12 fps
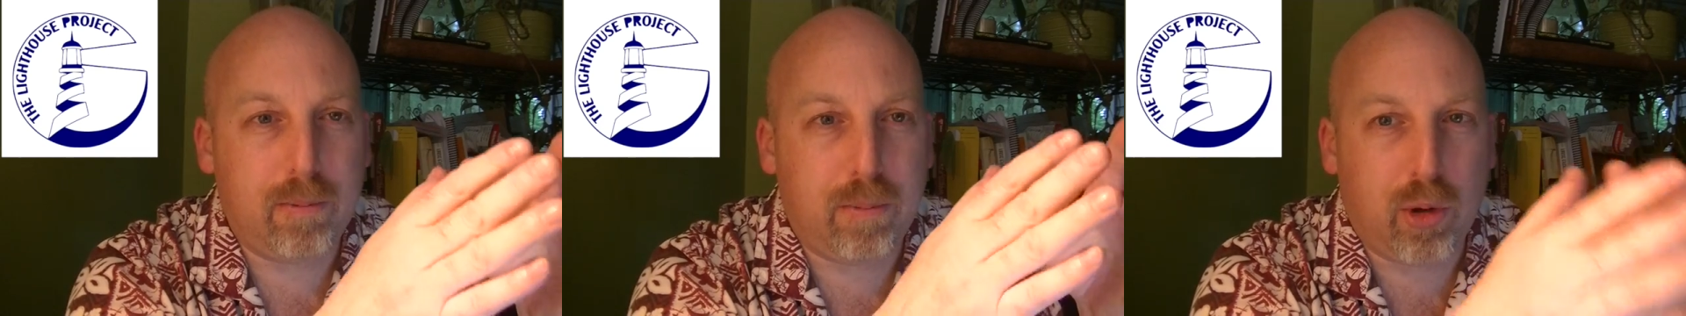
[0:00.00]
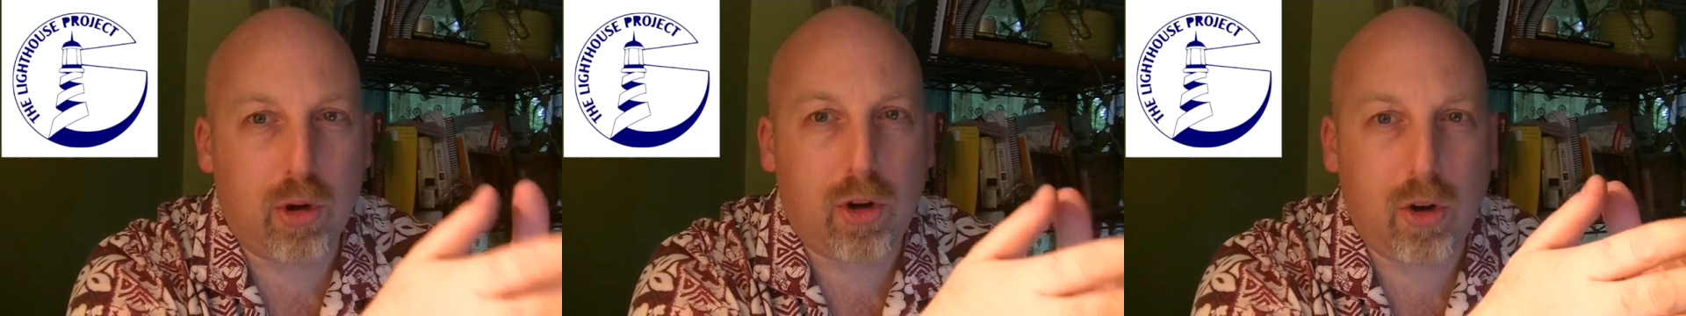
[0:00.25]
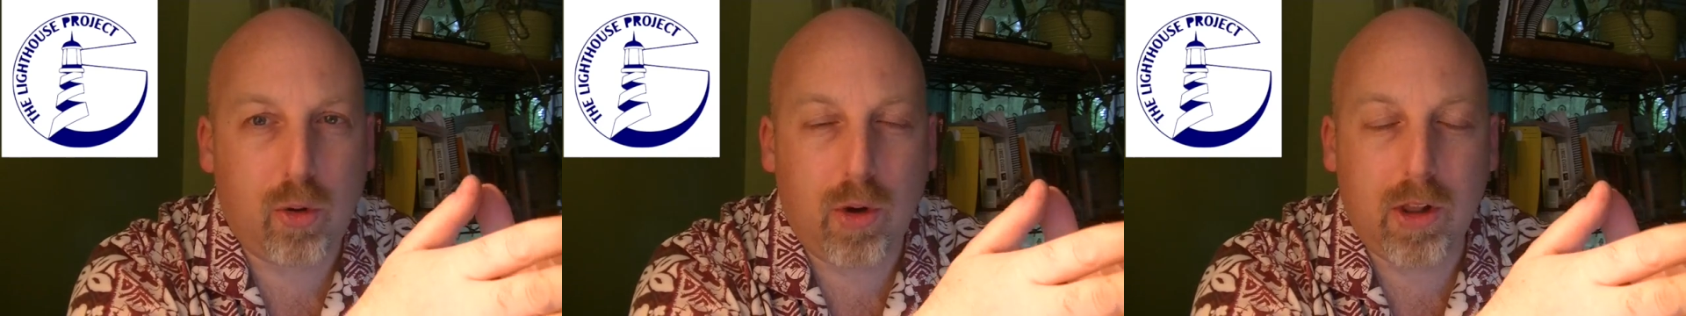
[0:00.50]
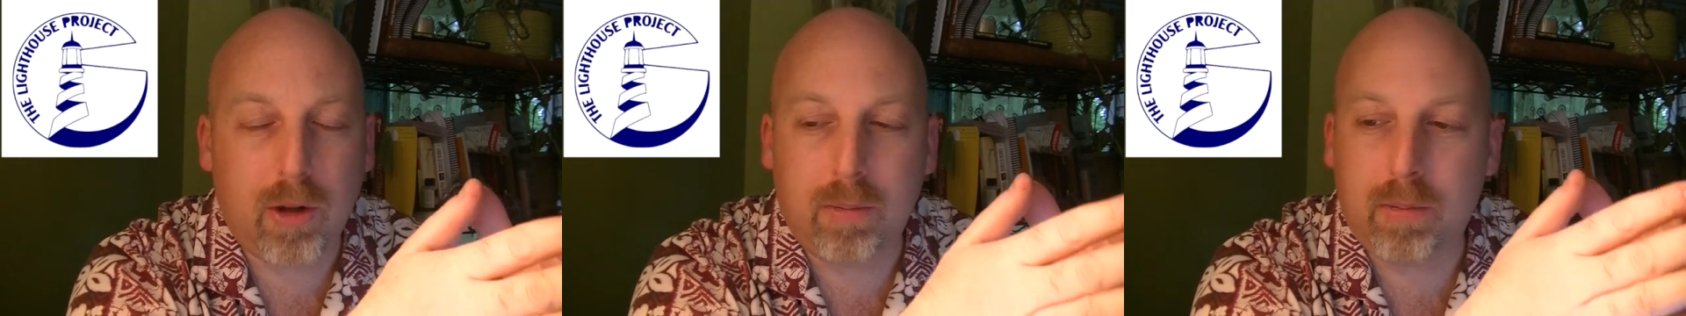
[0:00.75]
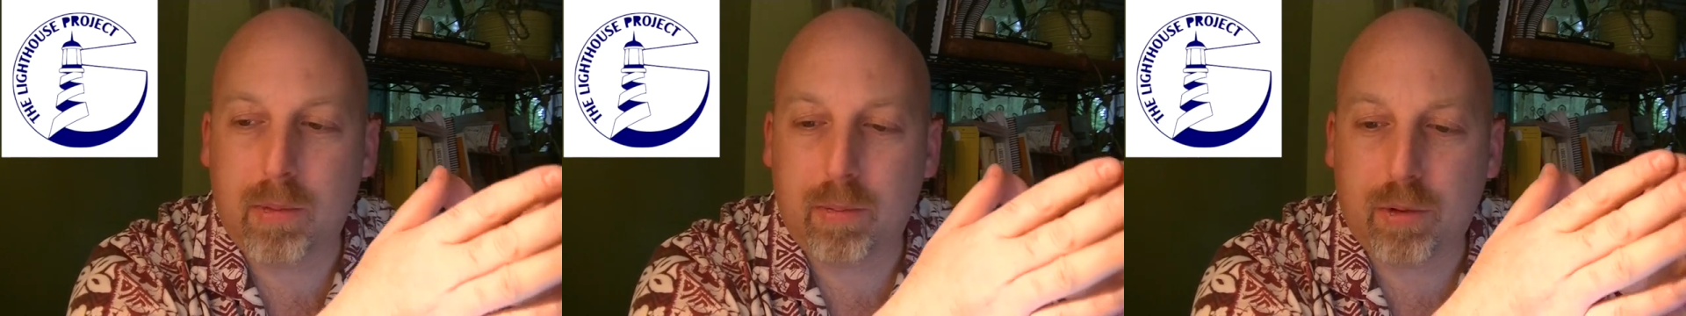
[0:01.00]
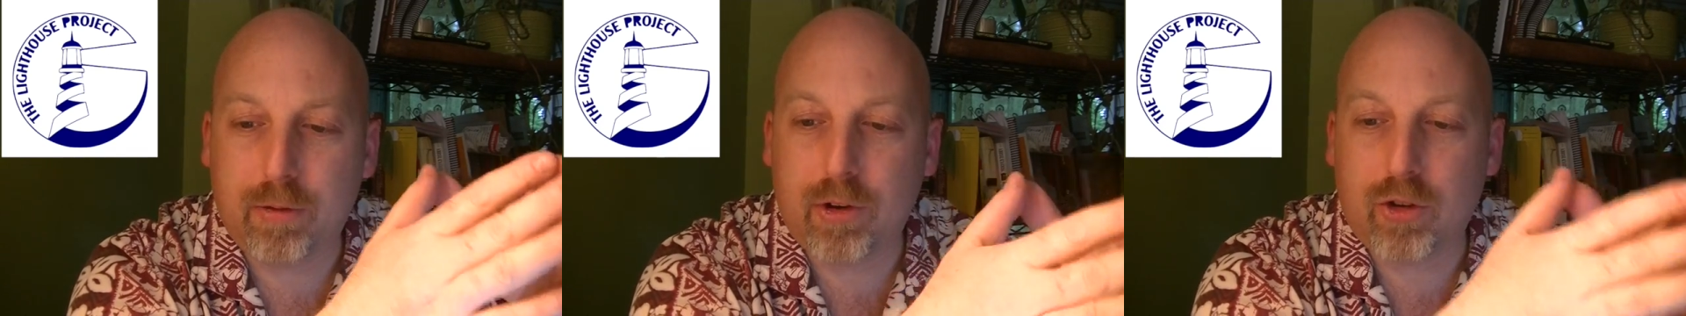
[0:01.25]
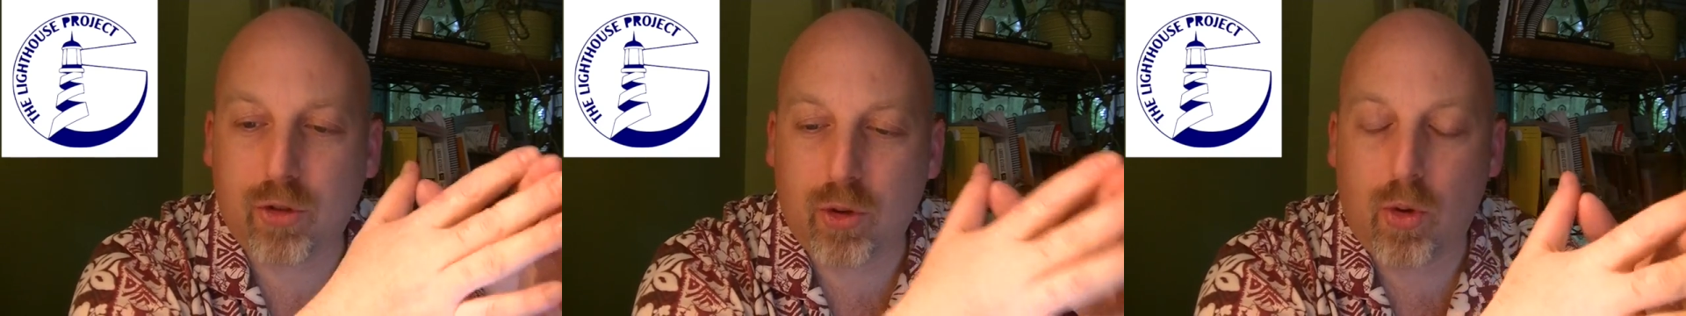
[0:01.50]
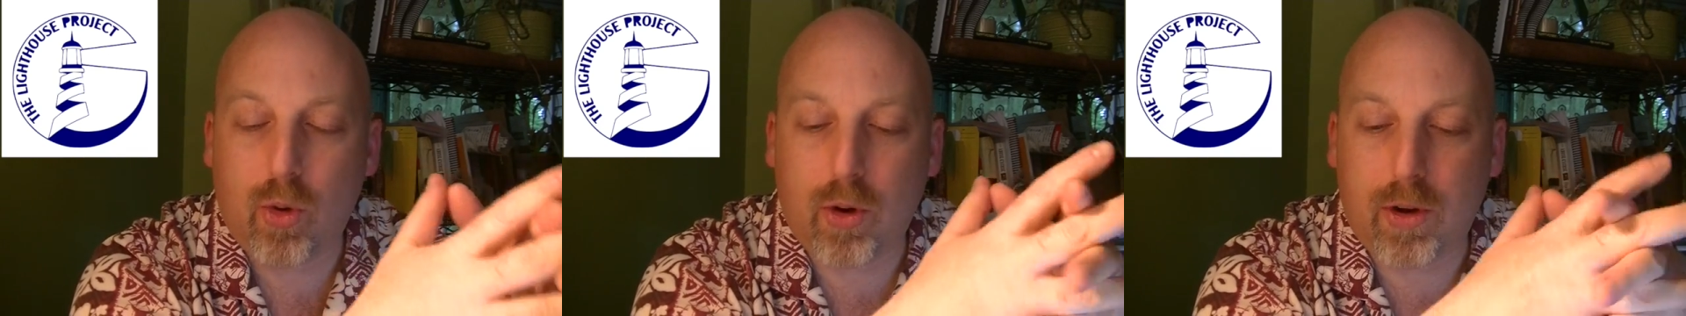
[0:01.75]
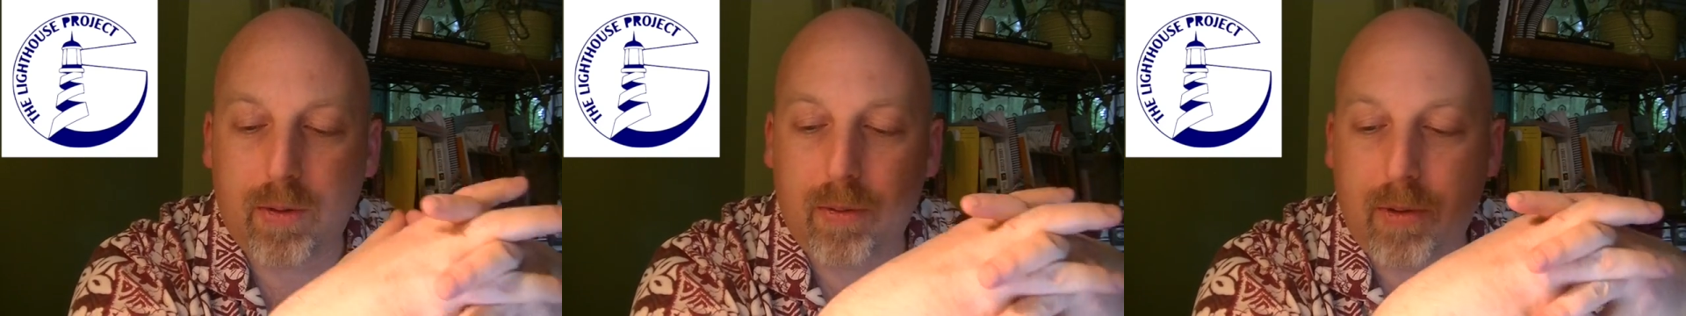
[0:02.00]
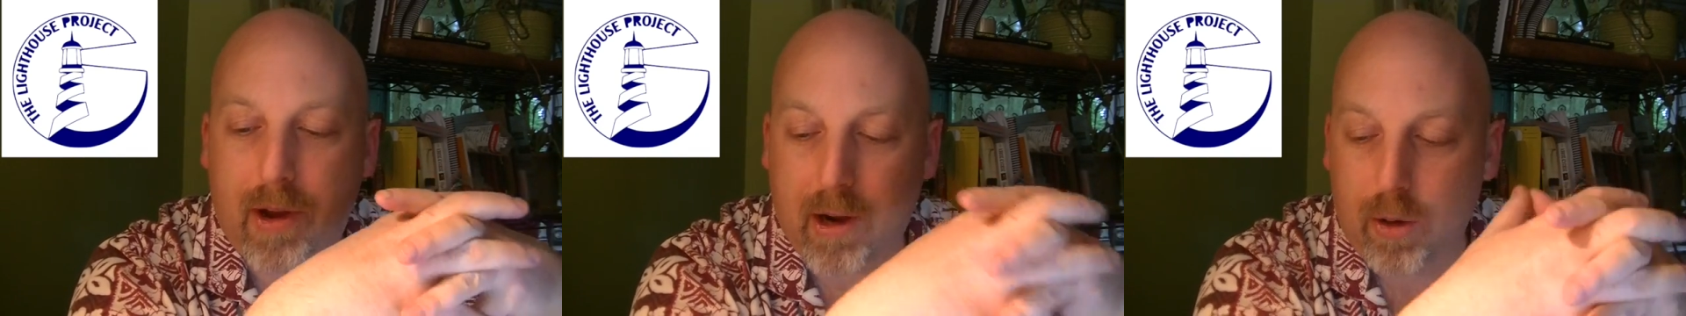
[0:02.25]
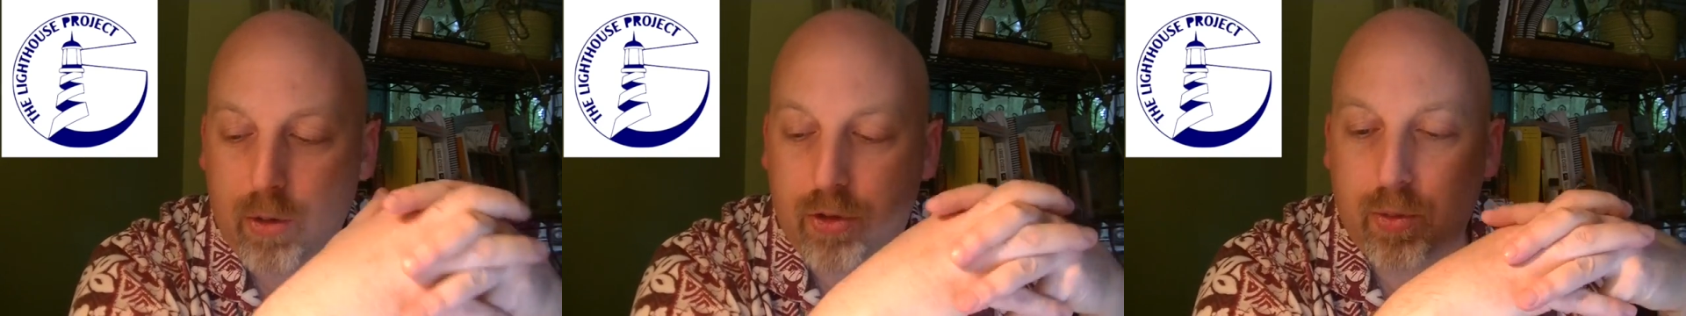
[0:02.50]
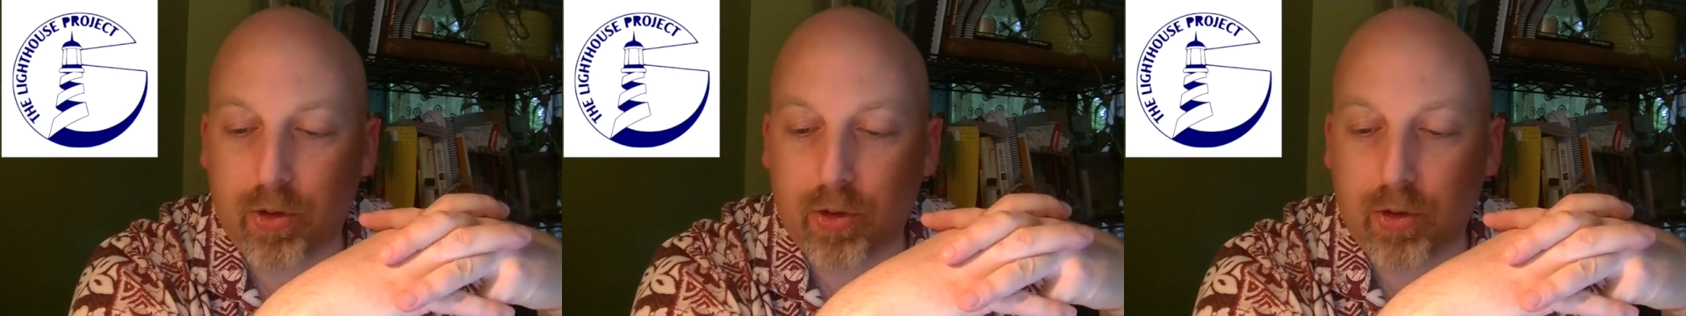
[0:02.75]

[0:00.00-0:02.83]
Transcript: Port Coquitlam Provincial Court house,